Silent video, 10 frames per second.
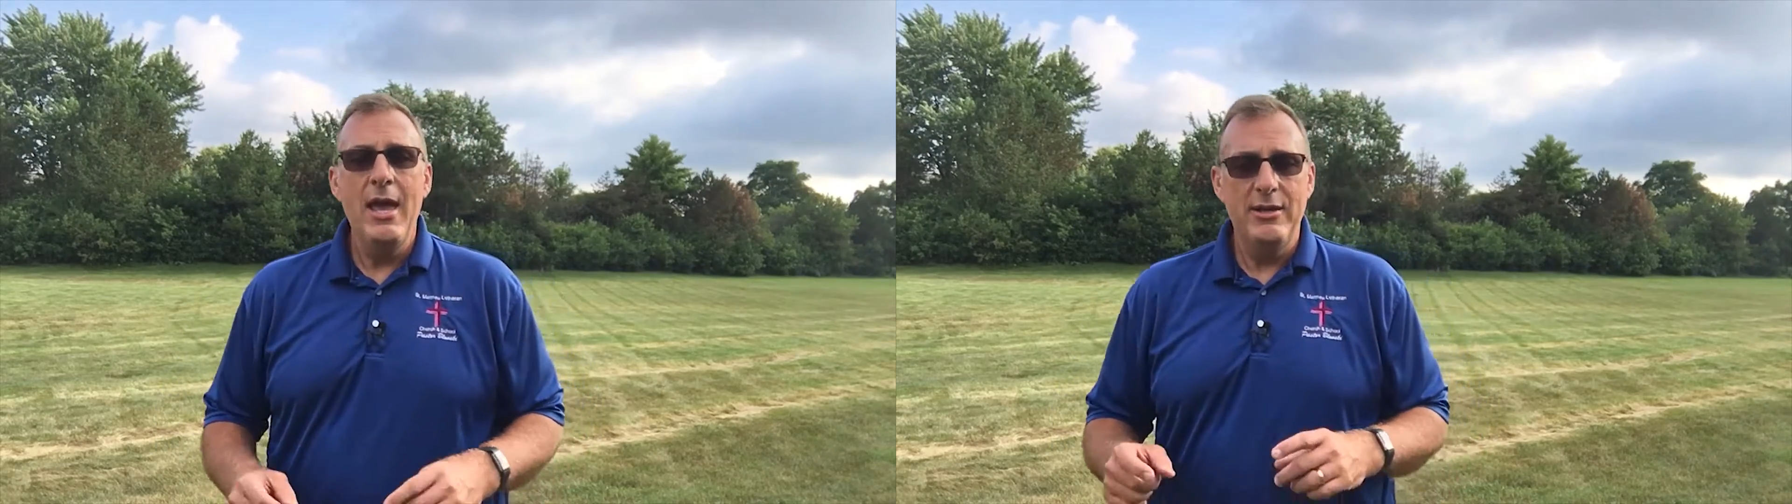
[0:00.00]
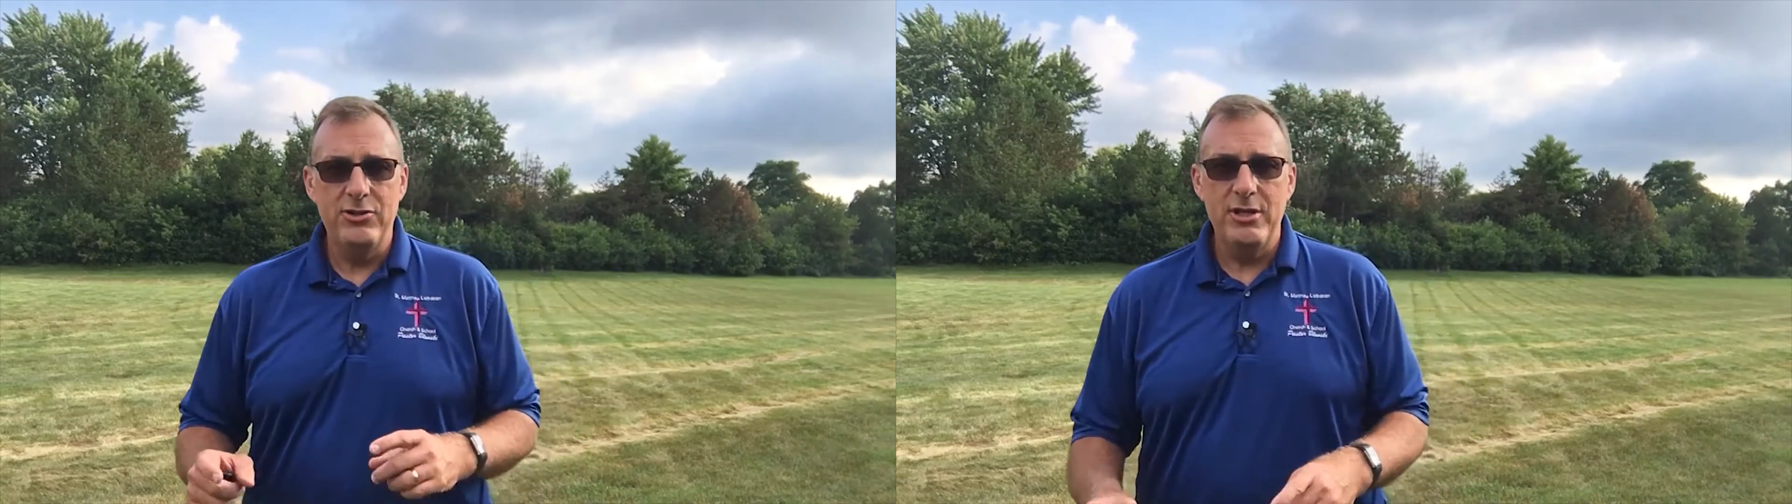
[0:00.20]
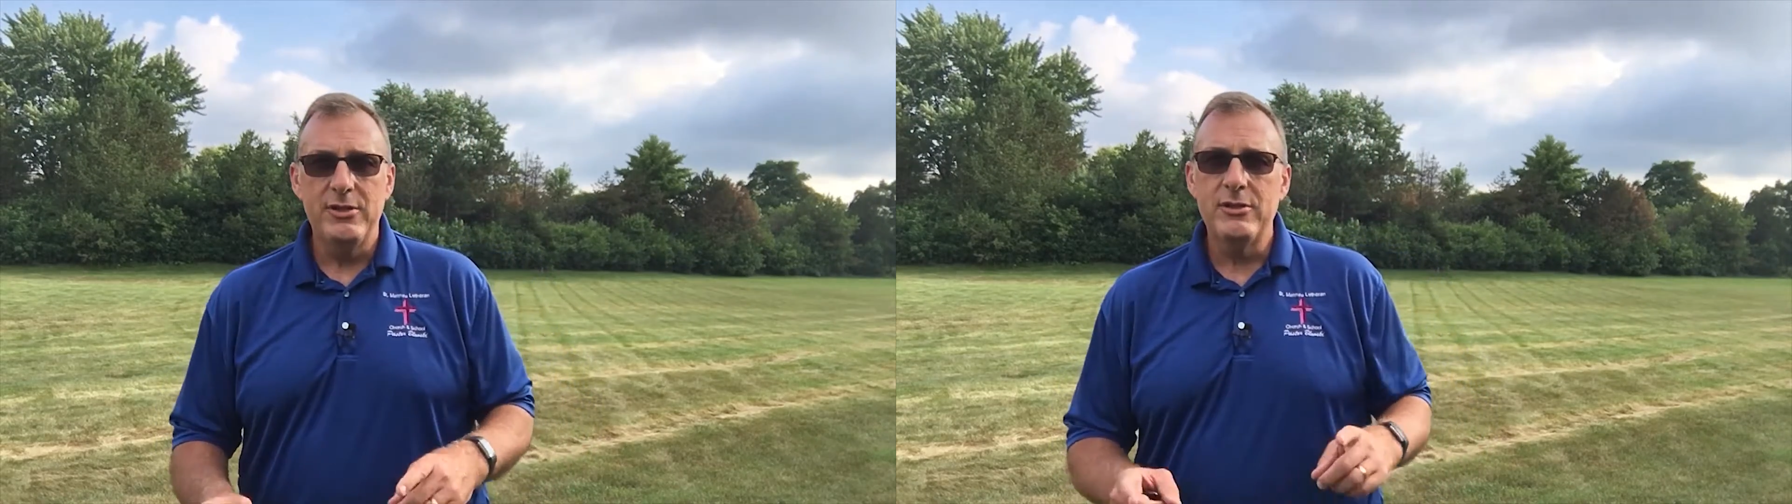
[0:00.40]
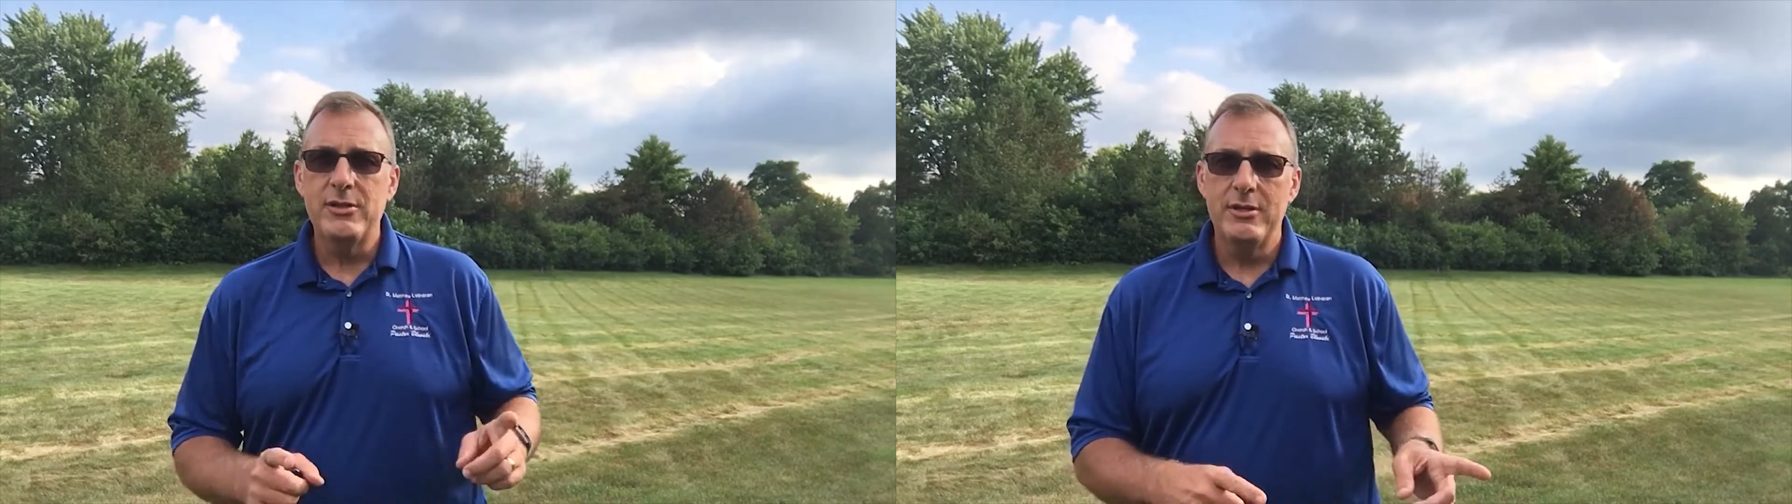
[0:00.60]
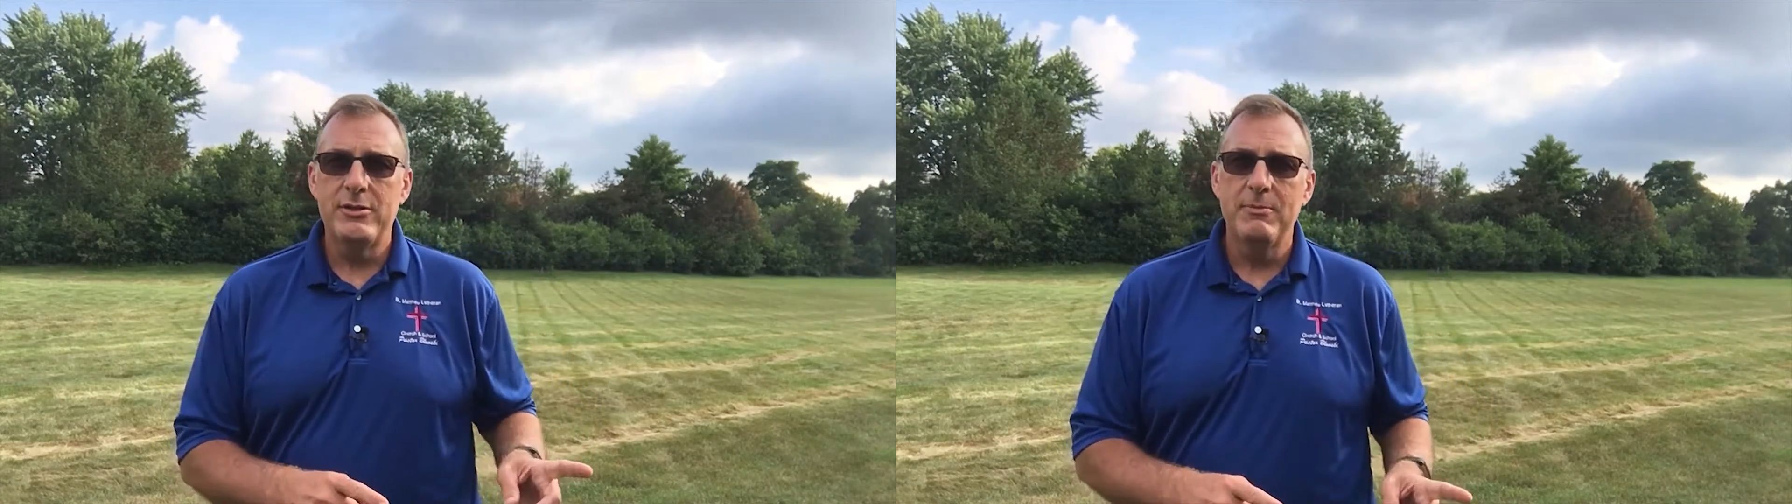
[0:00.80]
and Jesus
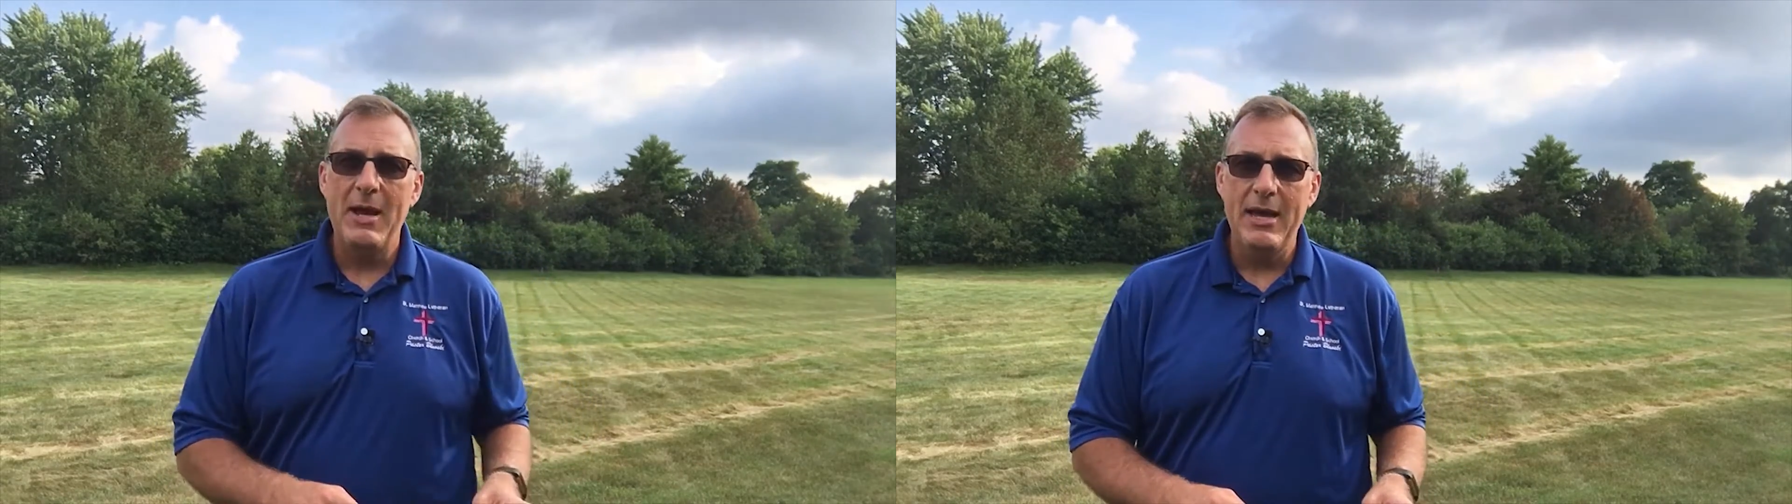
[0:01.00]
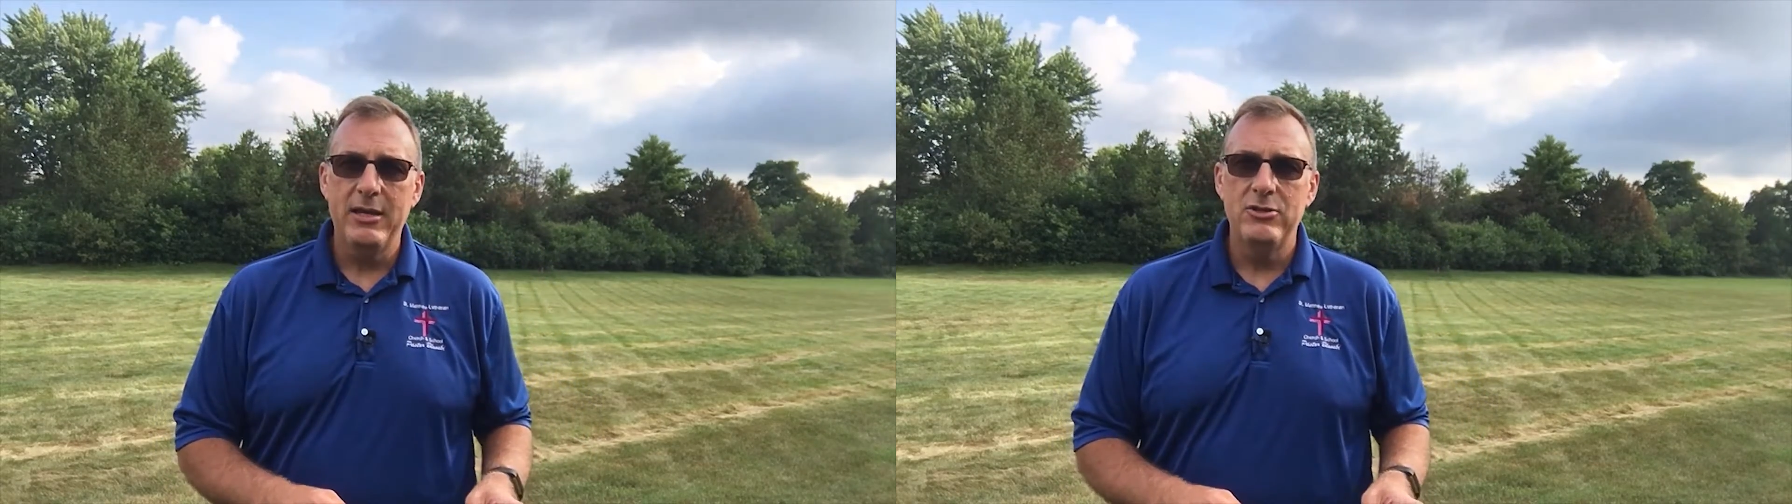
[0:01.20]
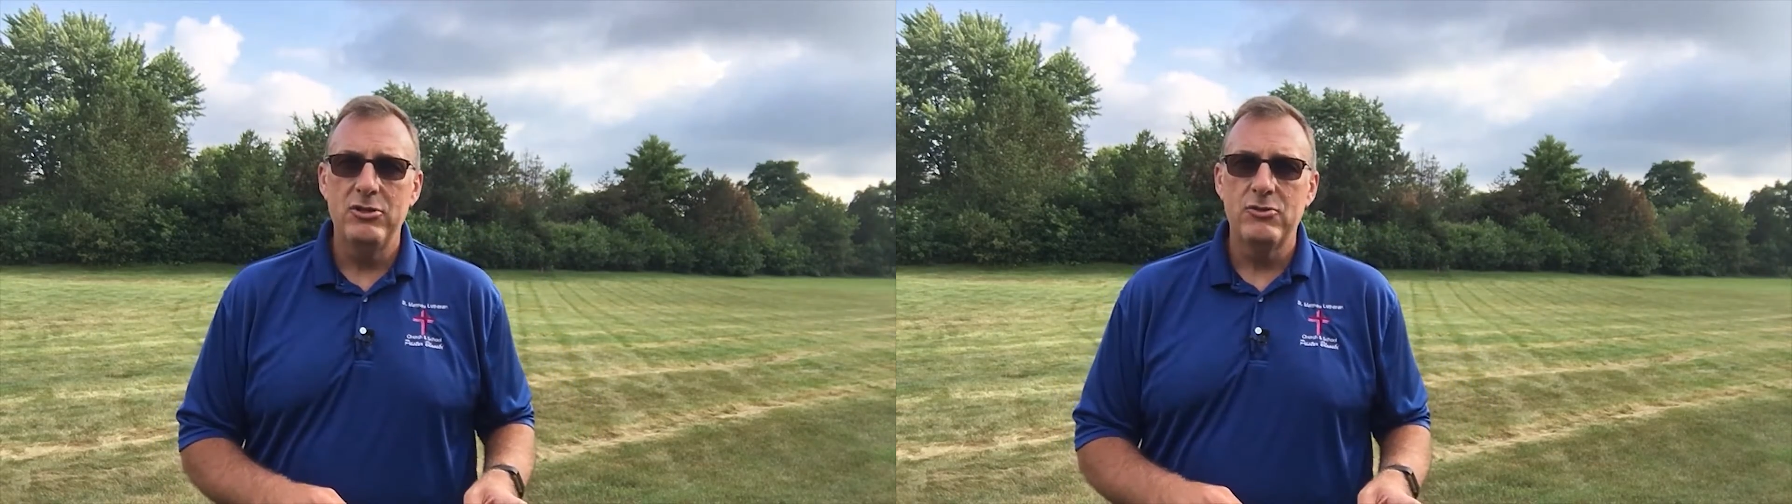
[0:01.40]
sends her back into